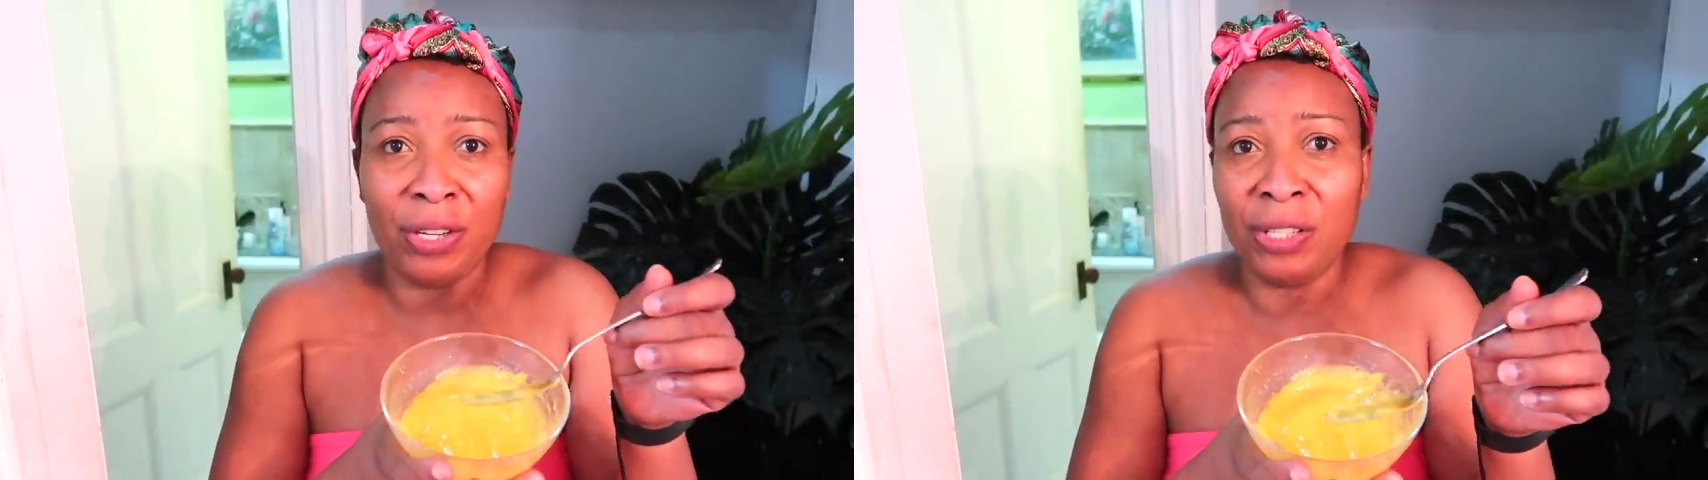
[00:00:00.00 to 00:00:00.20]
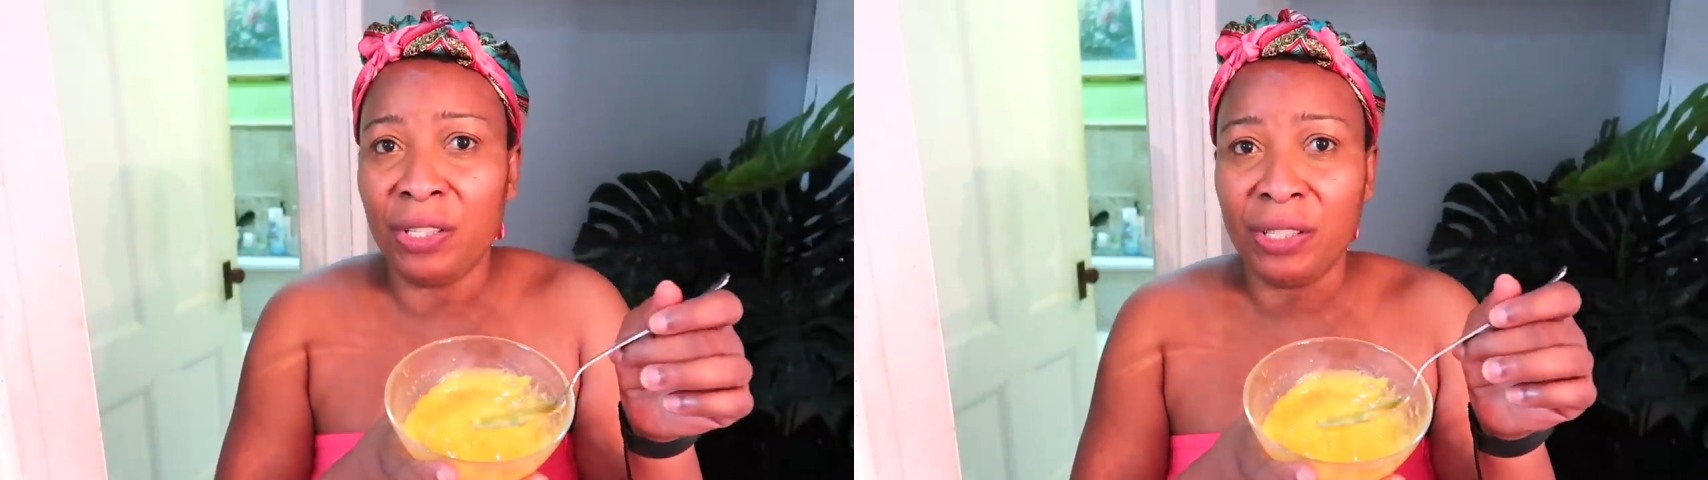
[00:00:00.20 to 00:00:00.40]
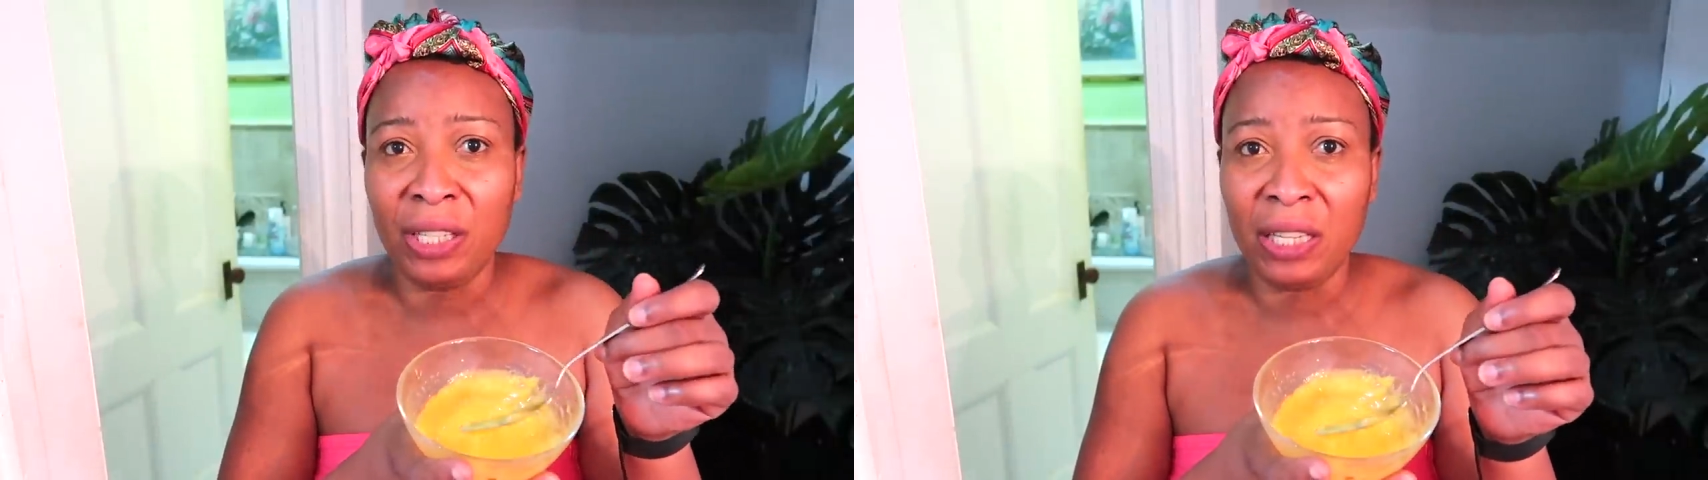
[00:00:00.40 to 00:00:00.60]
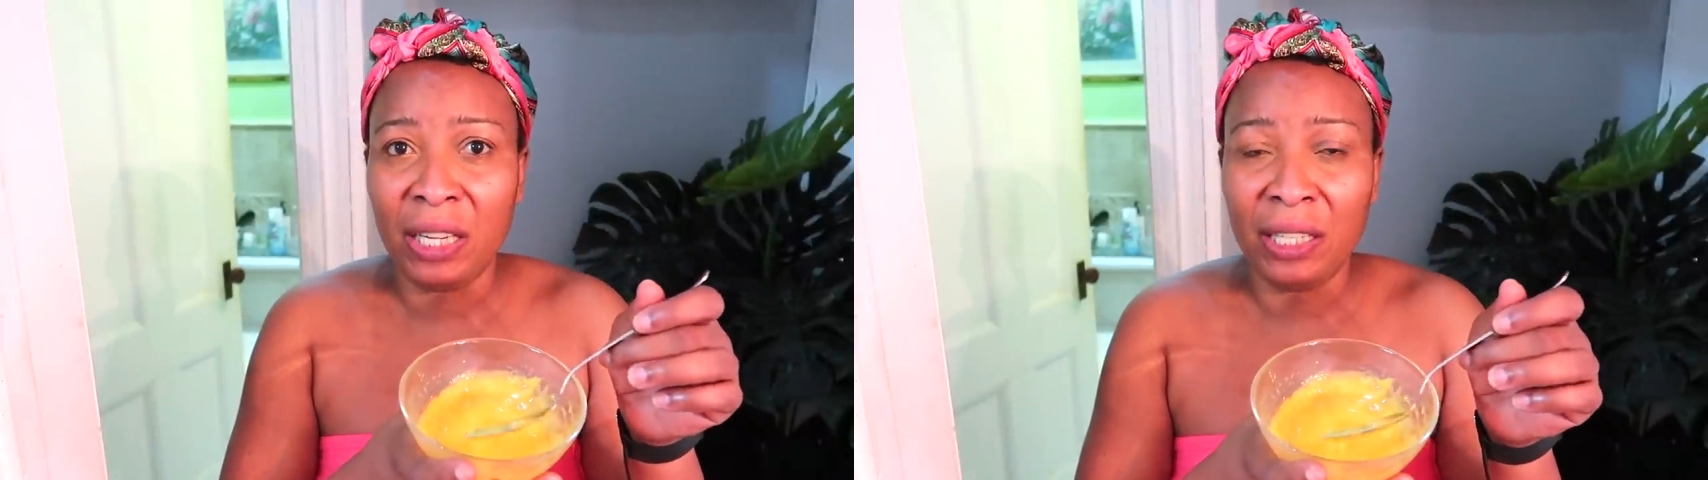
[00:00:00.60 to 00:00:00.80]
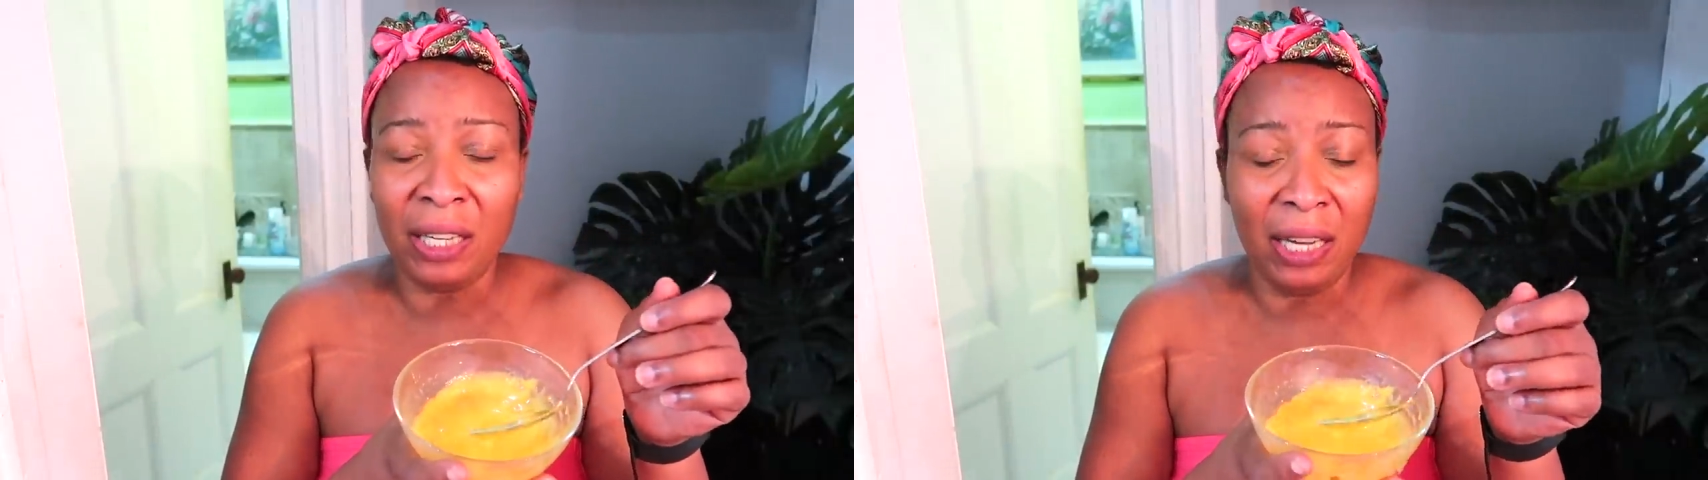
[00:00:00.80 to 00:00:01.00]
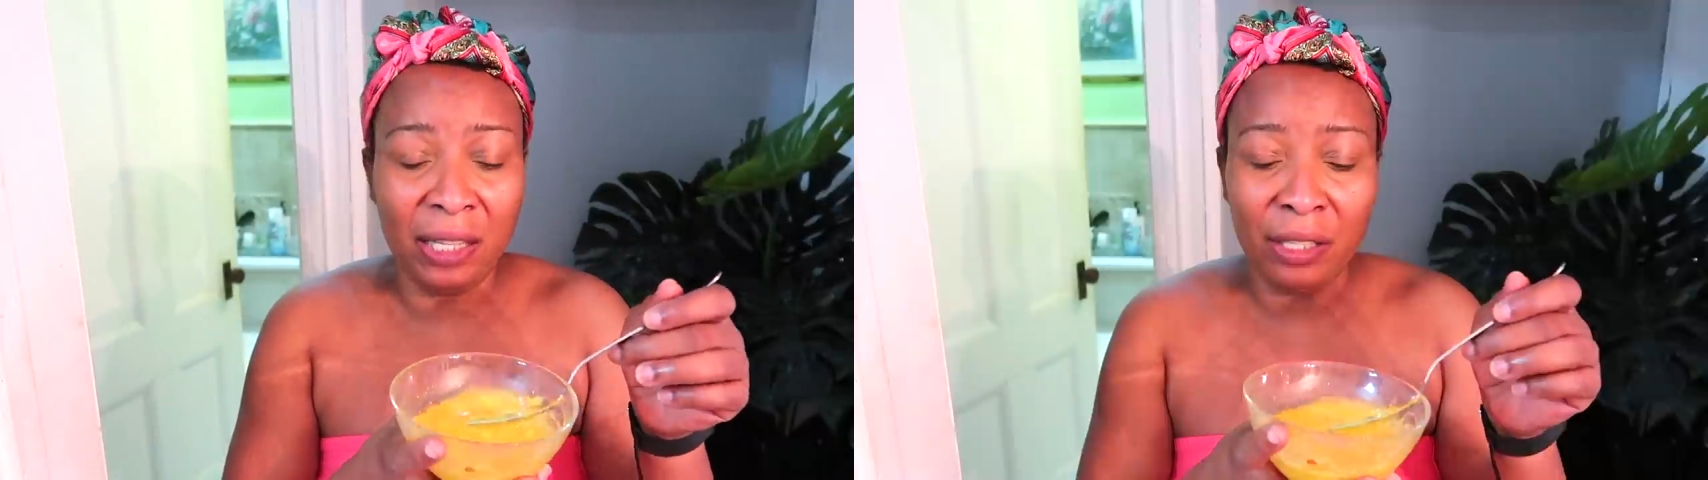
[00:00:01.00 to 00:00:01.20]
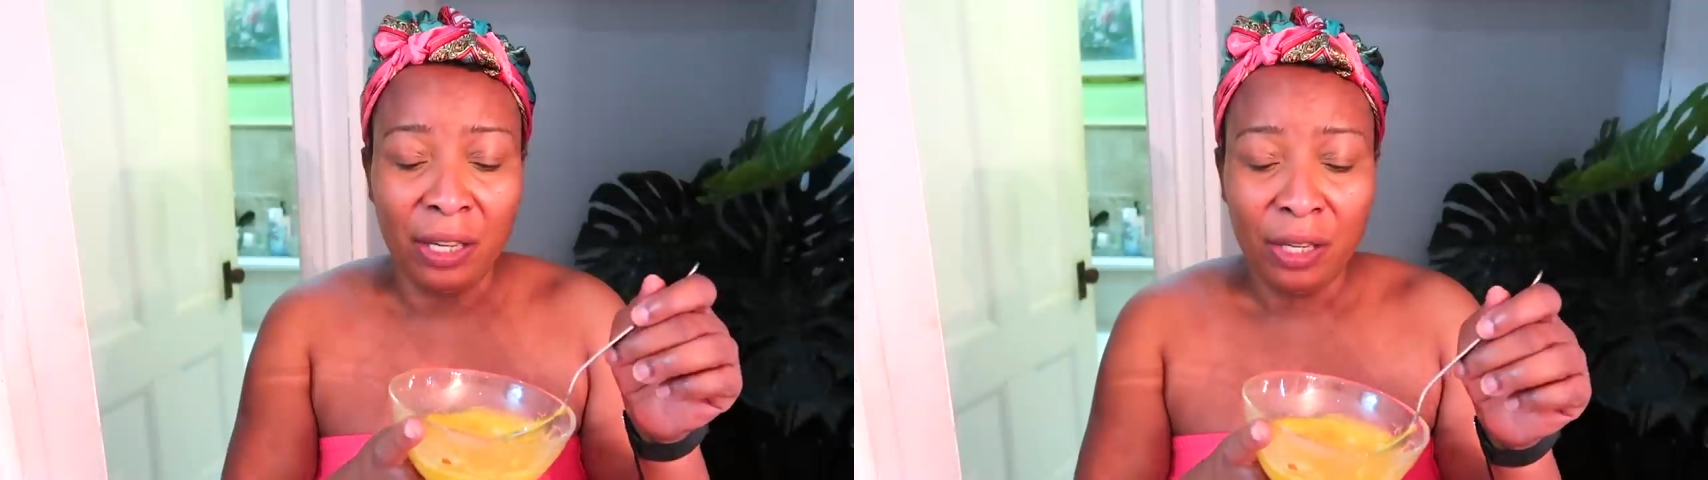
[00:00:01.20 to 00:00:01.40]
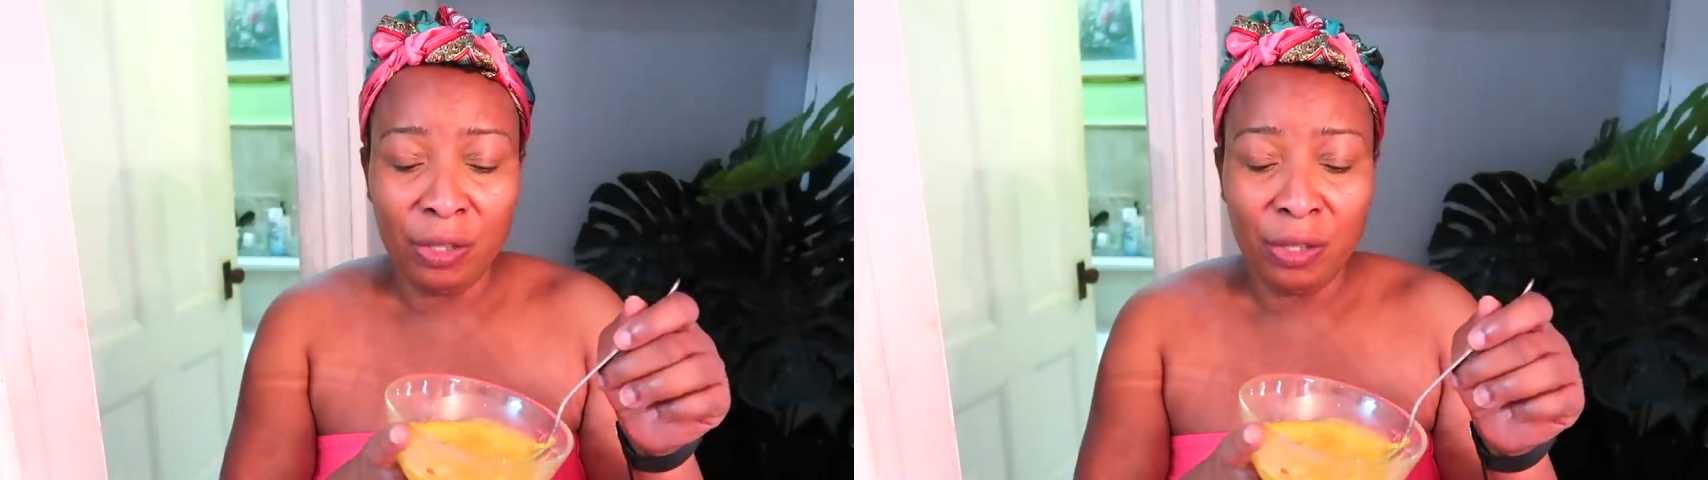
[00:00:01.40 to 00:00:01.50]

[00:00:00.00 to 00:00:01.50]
can just dig in and